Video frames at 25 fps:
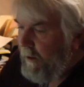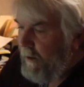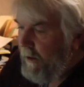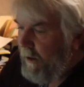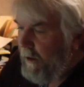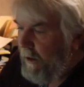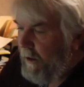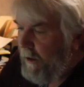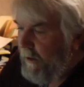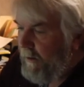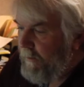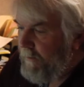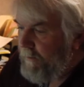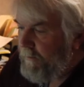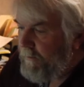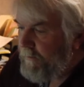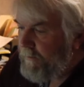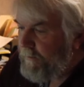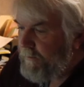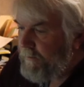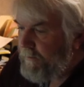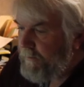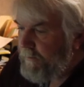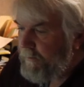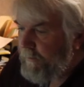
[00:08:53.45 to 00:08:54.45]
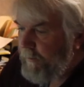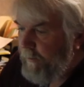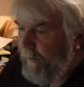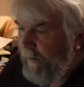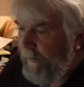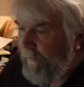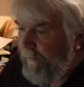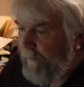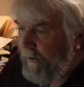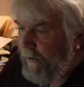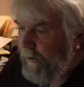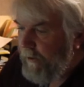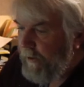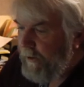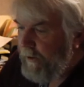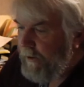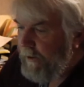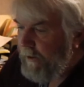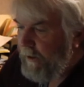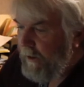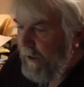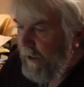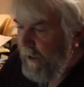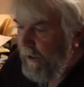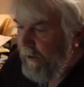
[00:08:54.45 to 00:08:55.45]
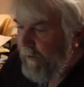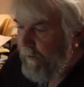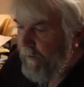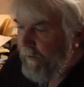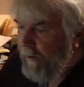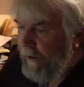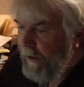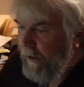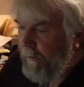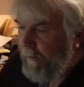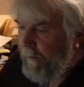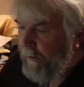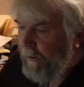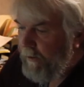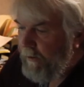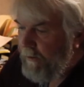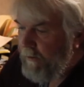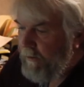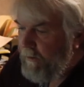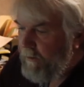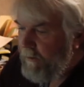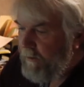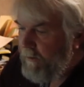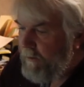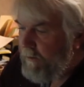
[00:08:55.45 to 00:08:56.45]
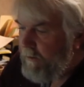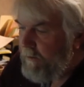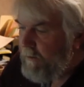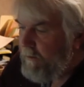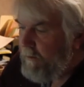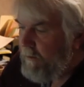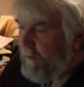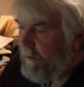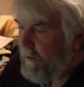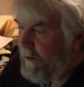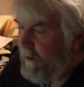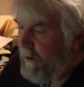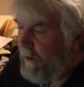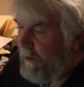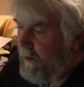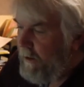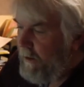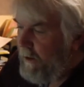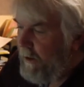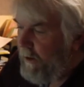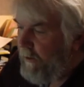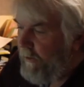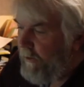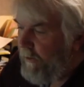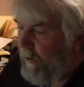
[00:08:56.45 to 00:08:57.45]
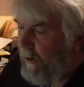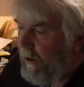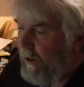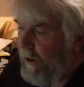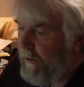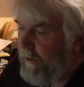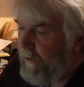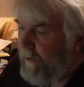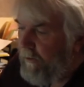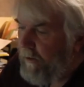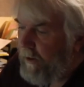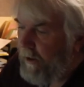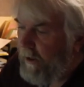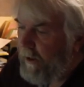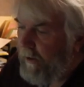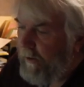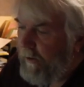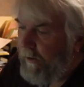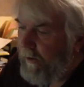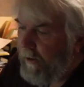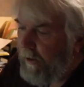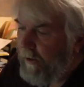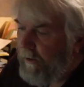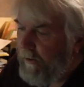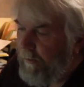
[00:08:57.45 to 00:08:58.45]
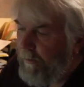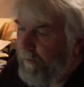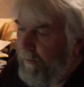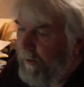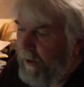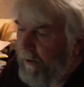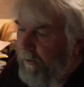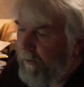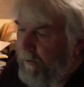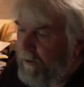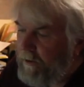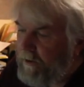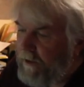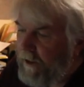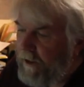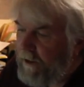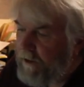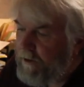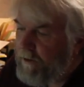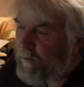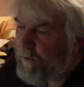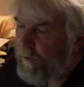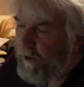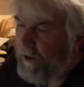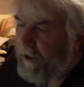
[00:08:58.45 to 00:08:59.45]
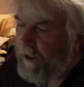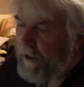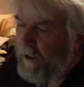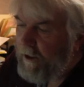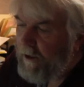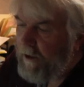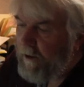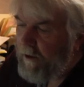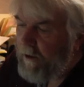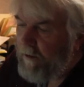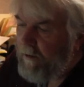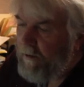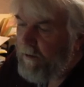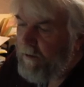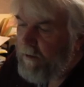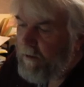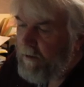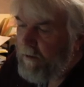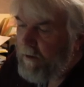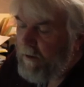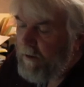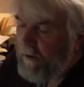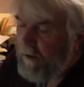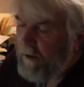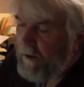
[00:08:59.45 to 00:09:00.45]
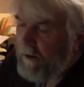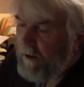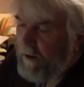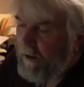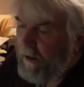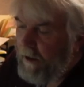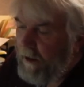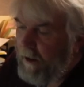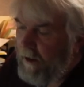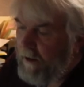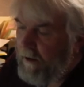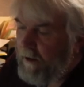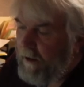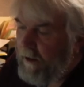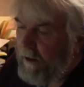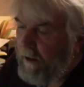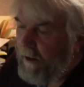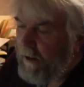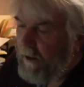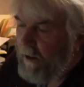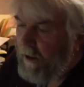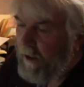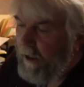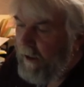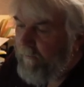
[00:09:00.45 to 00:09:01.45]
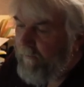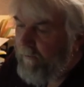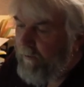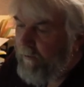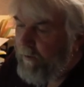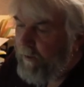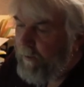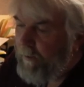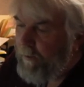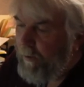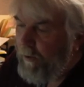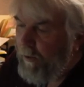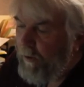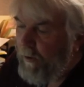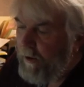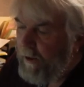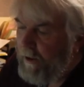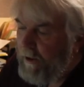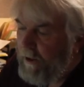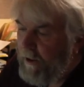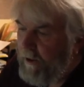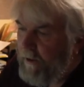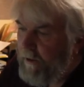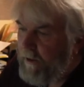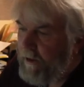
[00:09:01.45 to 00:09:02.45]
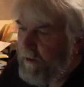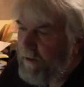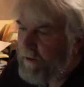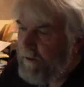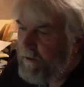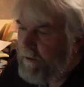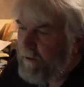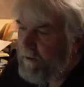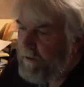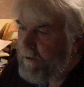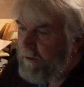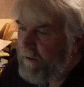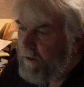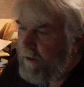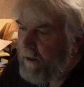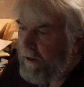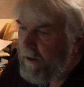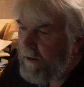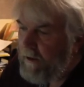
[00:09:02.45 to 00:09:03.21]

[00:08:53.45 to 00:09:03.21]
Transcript: We have a good iron number. There are other minerals that it's reading here, and I'll have a report on this.